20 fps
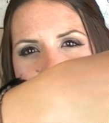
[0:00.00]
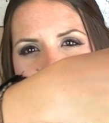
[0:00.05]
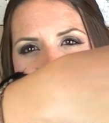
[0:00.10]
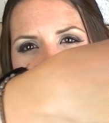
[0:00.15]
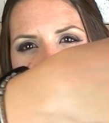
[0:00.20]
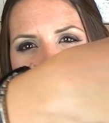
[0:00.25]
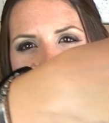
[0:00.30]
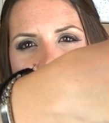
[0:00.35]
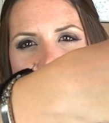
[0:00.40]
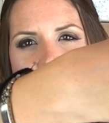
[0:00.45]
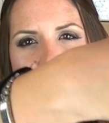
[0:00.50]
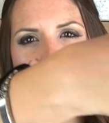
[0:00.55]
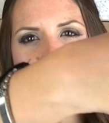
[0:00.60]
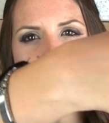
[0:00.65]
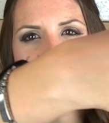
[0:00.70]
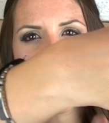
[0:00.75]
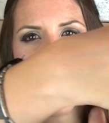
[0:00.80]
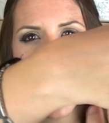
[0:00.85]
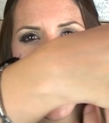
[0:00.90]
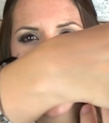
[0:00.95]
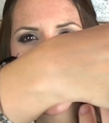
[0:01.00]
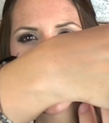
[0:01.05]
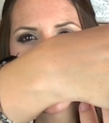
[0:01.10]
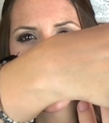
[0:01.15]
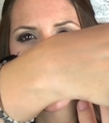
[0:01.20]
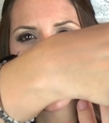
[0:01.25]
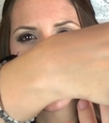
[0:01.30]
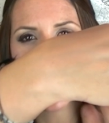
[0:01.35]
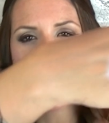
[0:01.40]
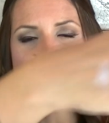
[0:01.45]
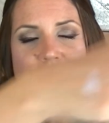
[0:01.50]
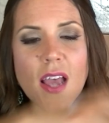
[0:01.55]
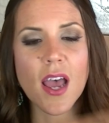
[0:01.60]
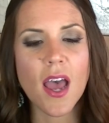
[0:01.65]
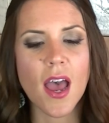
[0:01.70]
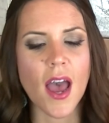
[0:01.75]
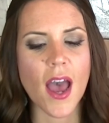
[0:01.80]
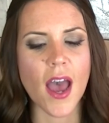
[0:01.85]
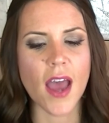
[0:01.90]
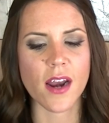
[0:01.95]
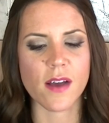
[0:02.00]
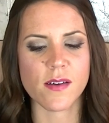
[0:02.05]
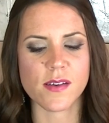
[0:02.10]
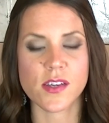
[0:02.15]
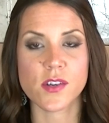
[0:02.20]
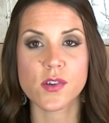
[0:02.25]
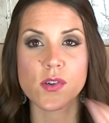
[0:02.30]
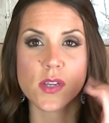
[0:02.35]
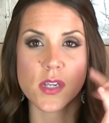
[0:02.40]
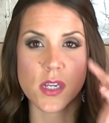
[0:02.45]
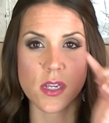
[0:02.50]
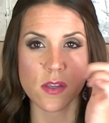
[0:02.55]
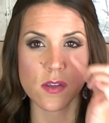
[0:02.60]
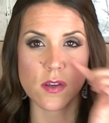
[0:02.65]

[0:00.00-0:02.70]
You can see how brightening it is and I was interested in